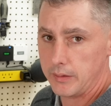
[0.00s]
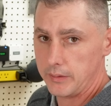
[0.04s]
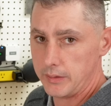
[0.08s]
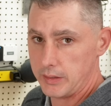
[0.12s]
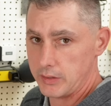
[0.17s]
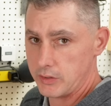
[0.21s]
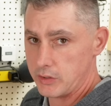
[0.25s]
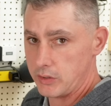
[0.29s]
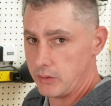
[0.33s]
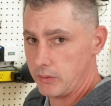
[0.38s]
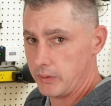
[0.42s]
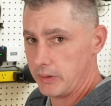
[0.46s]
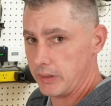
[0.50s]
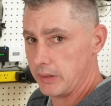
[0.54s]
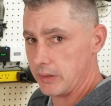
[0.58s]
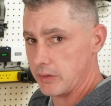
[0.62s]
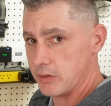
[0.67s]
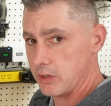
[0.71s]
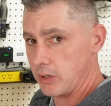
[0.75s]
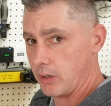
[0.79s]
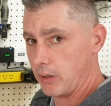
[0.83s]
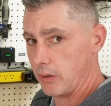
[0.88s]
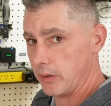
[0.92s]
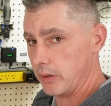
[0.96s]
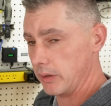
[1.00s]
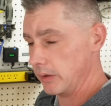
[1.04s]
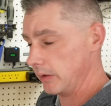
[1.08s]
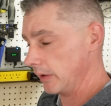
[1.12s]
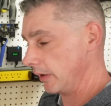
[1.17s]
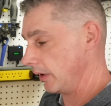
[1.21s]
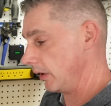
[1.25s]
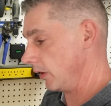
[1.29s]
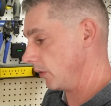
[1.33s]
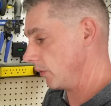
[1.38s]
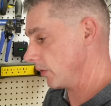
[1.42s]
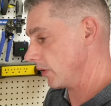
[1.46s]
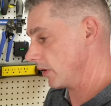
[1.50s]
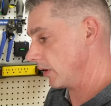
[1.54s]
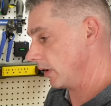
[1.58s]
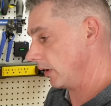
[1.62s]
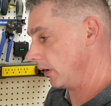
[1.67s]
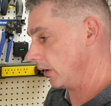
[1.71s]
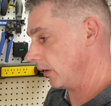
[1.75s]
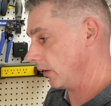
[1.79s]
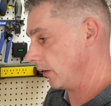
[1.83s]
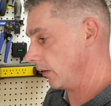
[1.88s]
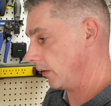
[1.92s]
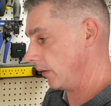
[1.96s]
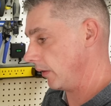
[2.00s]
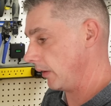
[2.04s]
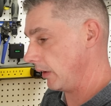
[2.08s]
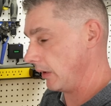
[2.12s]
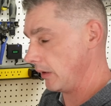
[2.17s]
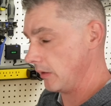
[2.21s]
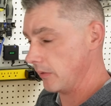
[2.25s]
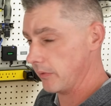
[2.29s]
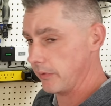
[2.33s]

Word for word: This unit is currently using the